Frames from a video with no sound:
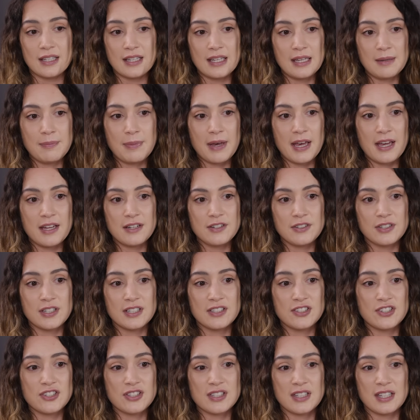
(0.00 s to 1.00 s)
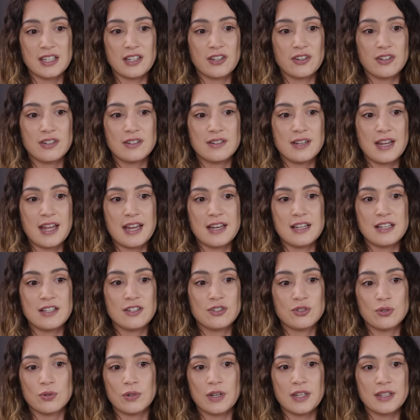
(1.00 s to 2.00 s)
the keypad, you can just click on
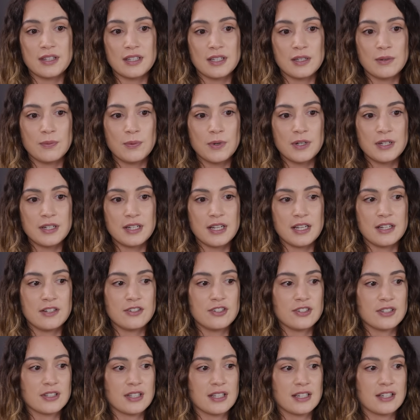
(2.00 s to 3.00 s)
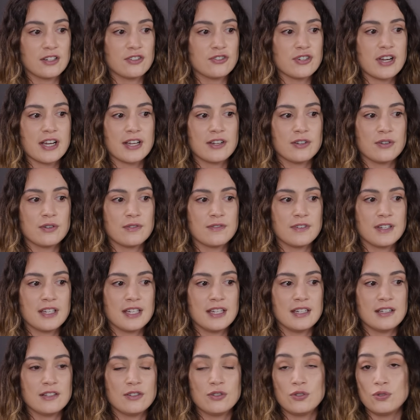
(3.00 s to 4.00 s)
any shortcut that you want and just click and drag it over
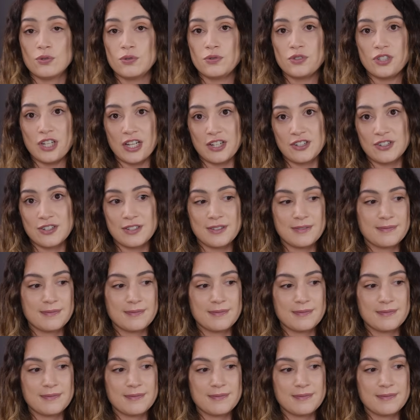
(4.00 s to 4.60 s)
here to change